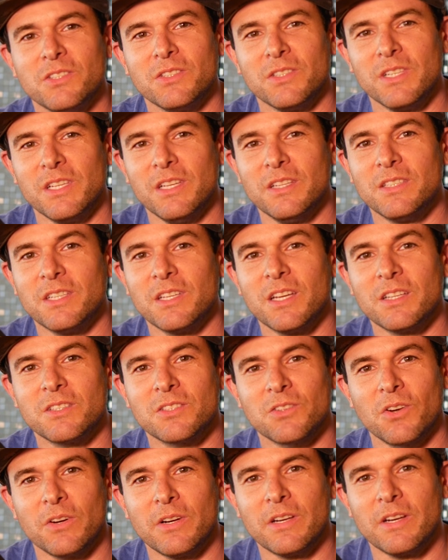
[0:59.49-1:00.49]
you'll need to get
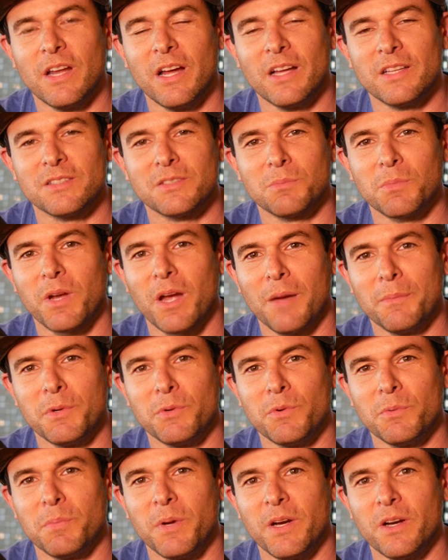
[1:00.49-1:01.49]
started on some common
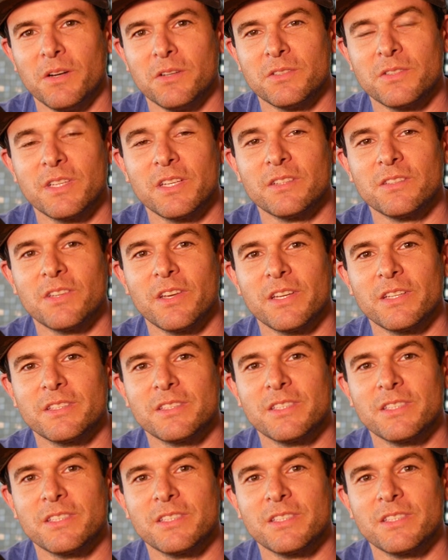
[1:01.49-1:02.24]
repairs, things like